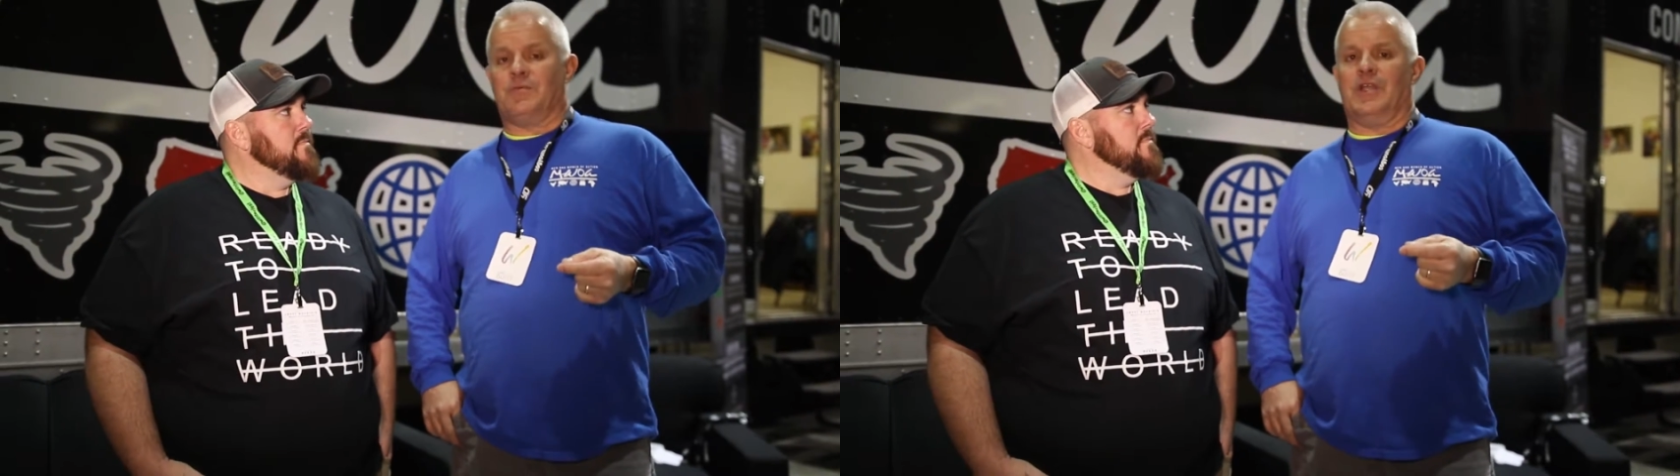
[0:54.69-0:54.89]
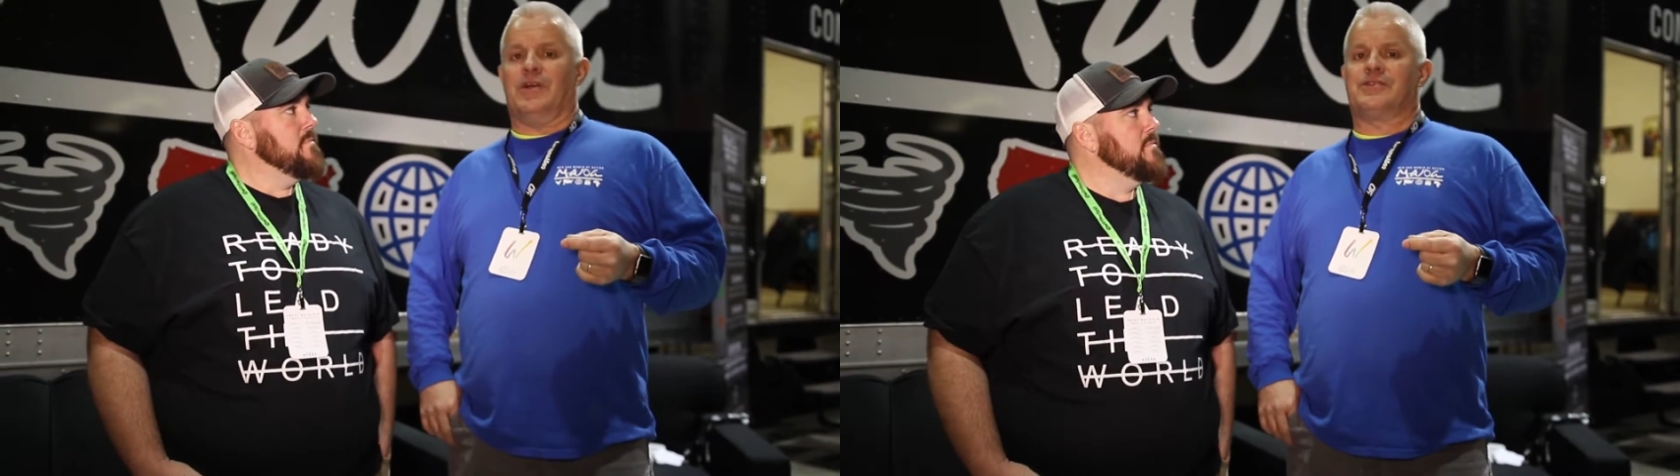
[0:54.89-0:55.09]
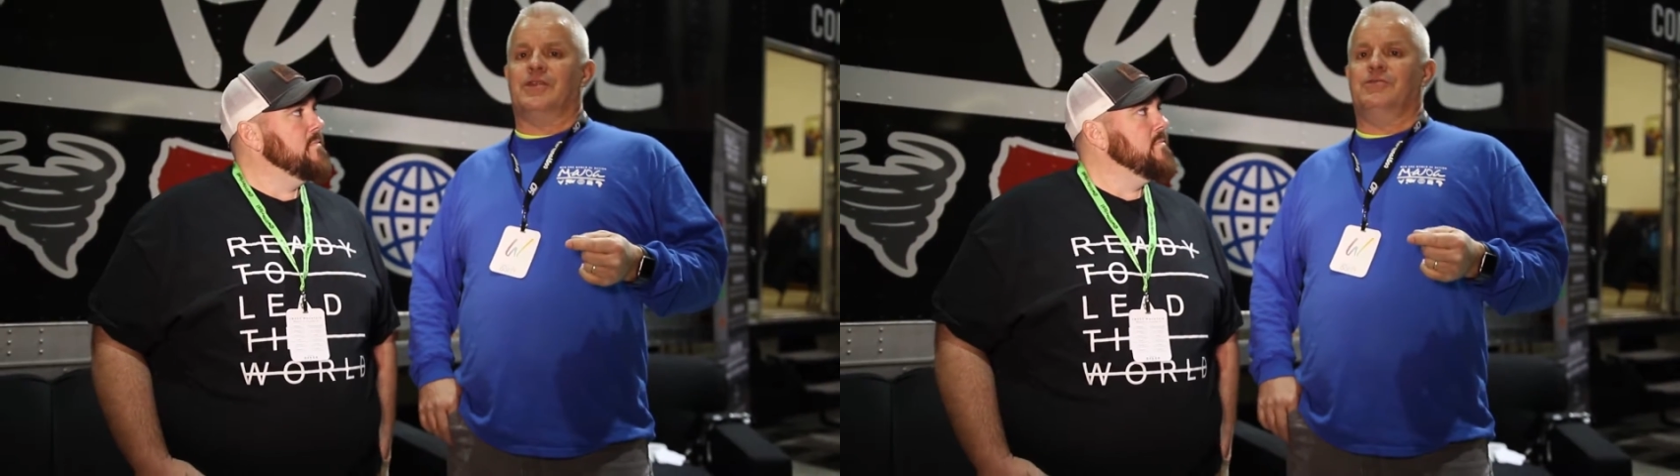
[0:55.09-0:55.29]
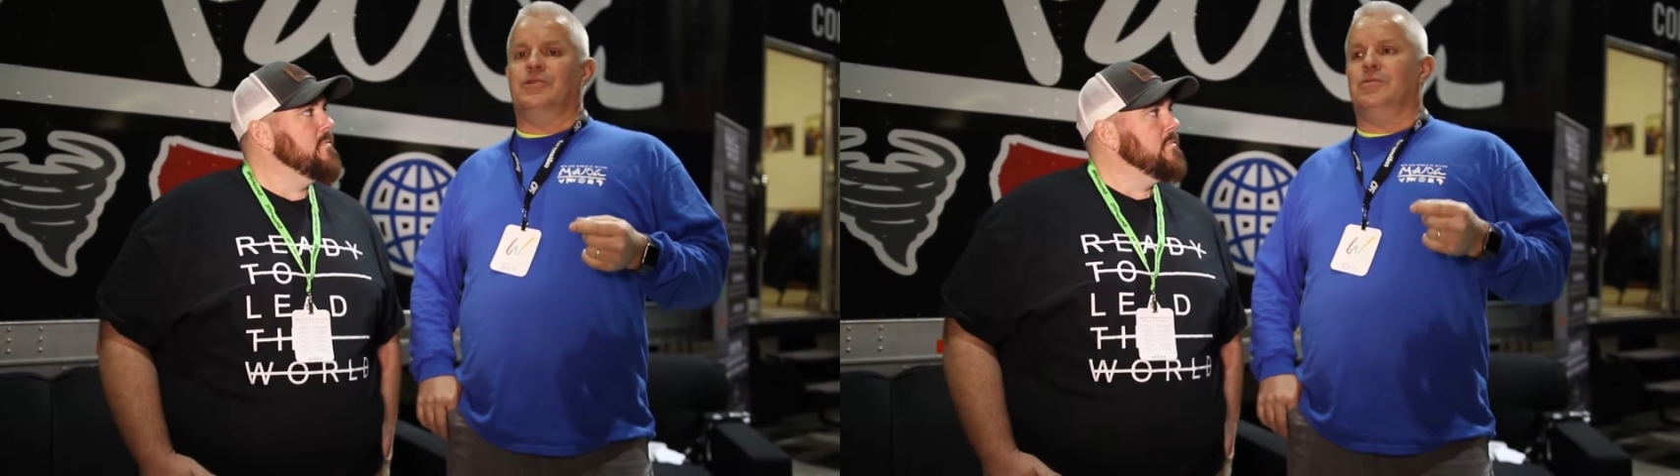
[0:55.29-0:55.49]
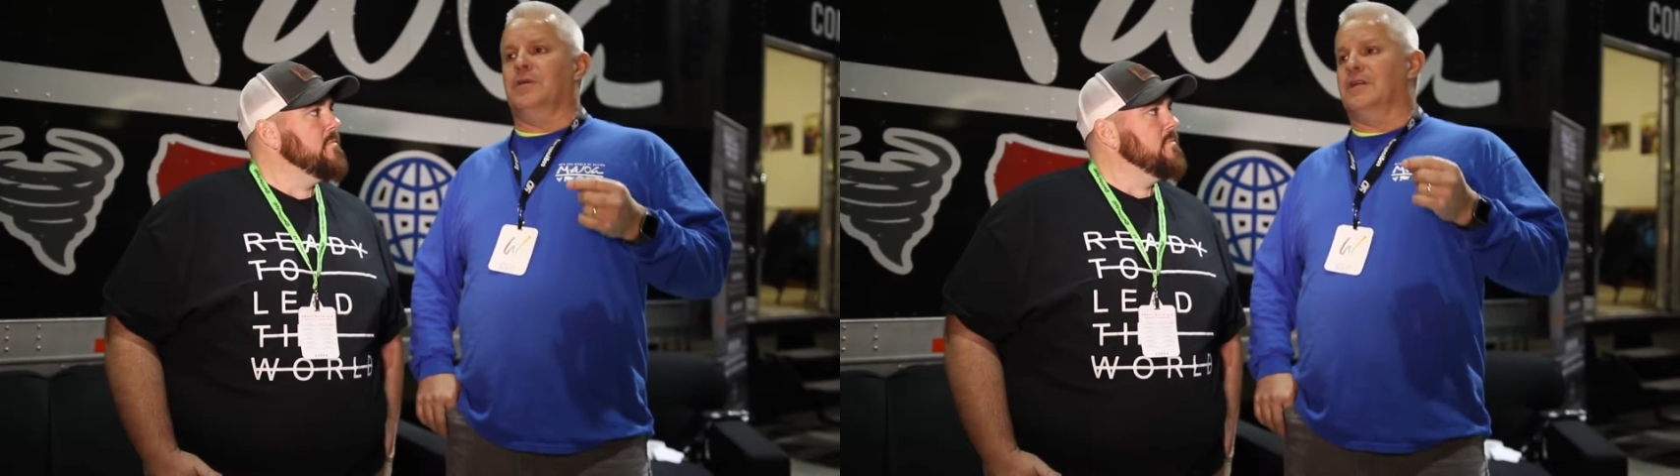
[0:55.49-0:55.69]
We also
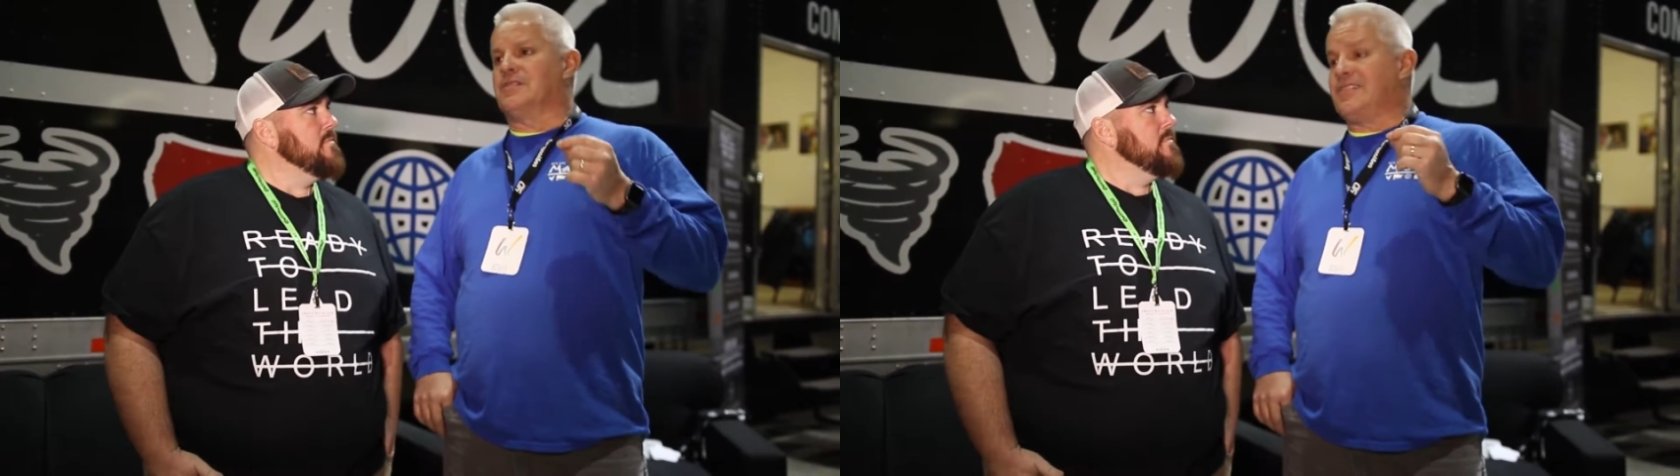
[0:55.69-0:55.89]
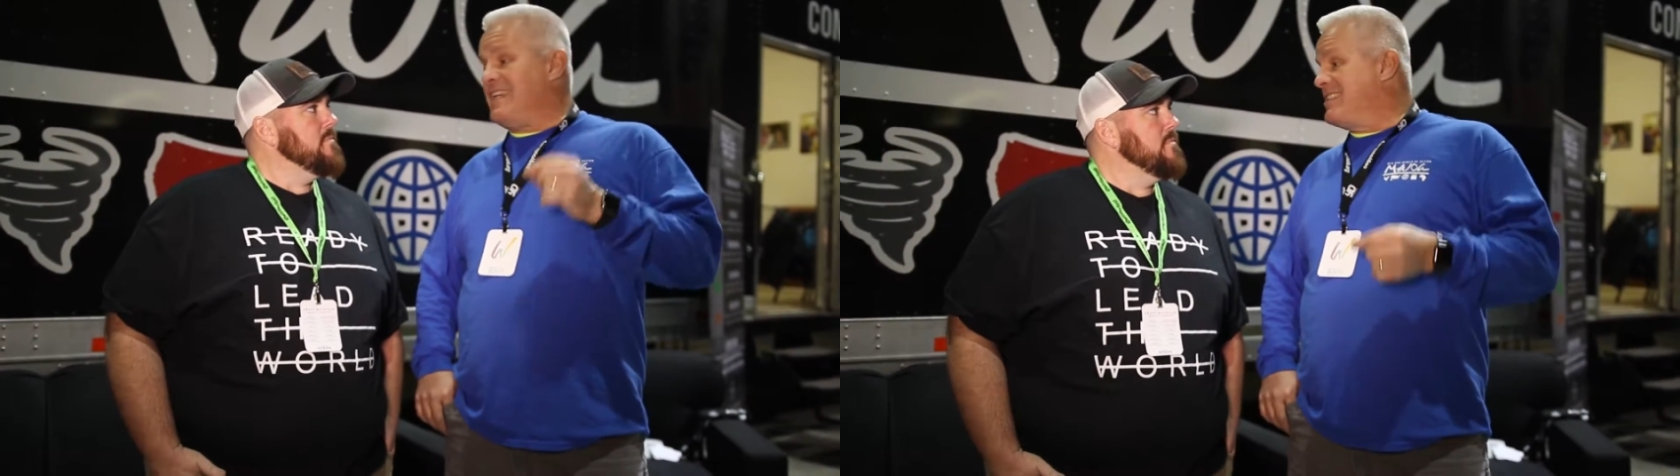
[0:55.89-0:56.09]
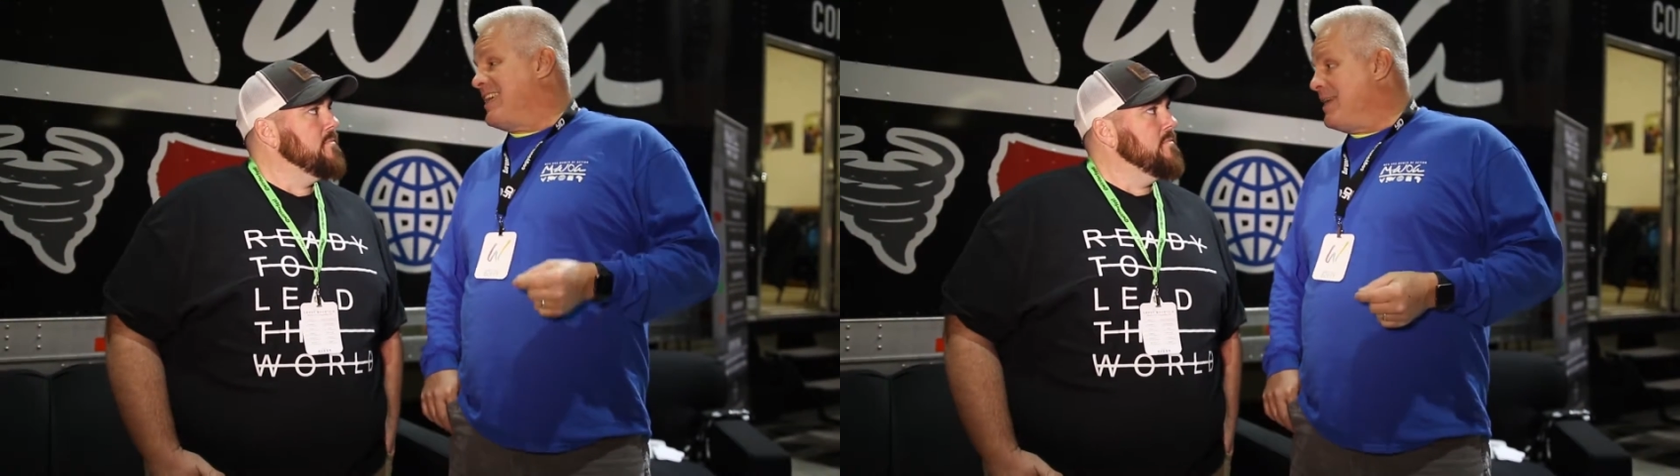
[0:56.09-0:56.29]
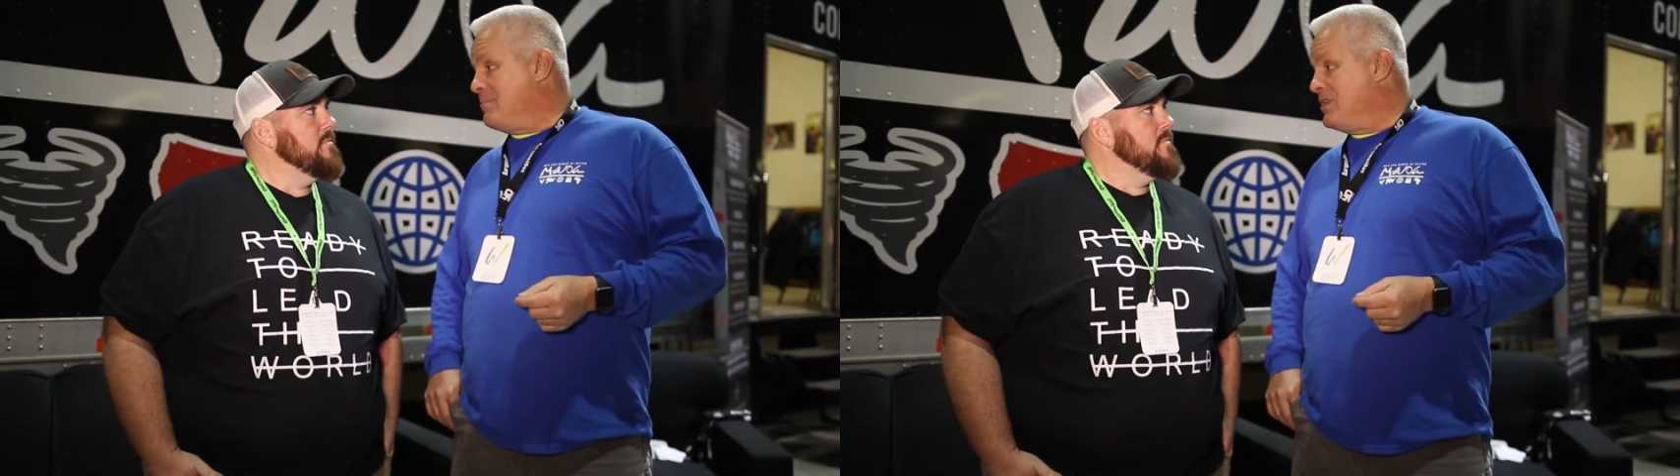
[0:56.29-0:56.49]
do stateside